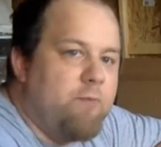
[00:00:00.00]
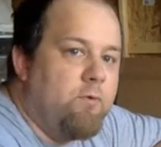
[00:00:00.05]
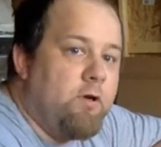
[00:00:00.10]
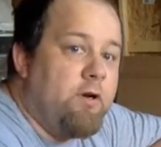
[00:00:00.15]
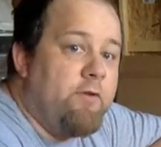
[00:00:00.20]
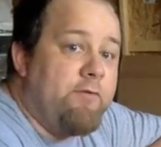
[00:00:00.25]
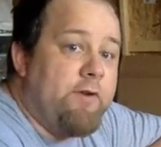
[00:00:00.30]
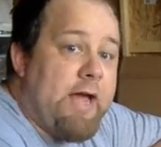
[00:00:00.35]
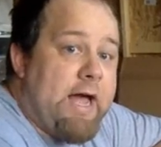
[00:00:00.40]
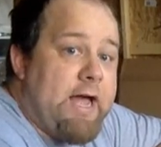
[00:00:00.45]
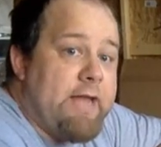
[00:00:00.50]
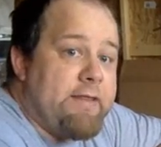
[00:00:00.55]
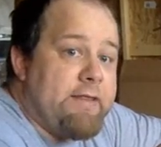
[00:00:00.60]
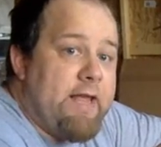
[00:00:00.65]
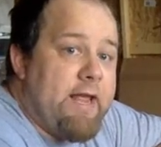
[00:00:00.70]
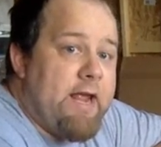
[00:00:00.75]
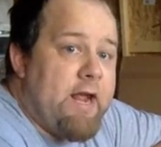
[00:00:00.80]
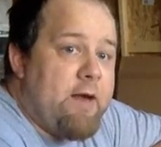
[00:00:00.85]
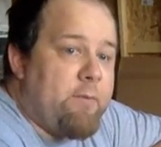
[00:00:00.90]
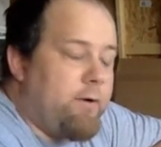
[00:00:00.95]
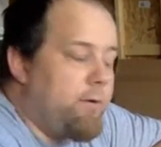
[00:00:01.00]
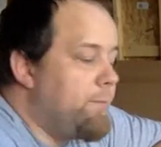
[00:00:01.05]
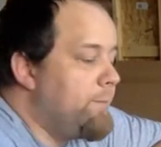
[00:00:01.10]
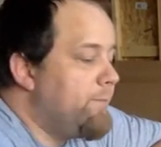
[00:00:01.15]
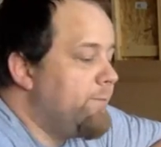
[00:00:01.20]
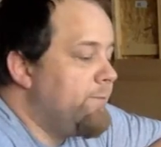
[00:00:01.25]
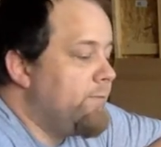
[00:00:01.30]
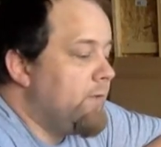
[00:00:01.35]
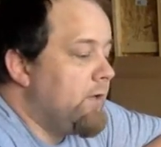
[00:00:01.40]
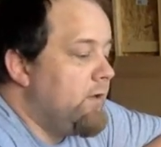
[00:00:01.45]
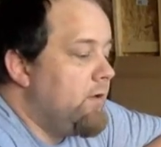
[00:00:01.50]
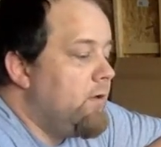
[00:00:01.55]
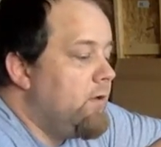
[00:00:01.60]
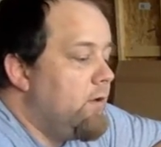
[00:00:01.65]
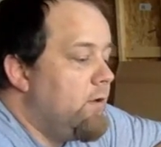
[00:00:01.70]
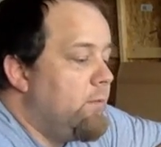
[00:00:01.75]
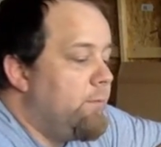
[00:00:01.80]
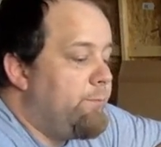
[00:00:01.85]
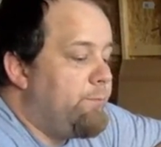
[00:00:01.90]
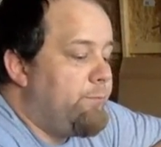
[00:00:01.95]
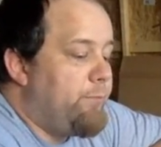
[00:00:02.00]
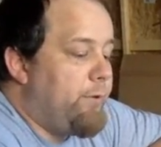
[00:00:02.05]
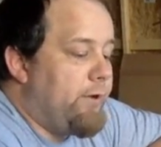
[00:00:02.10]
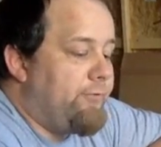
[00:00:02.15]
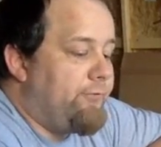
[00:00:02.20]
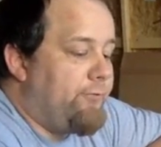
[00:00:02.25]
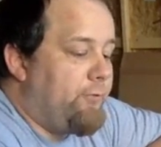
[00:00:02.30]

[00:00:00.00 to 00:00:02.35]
have gotten the hammer. But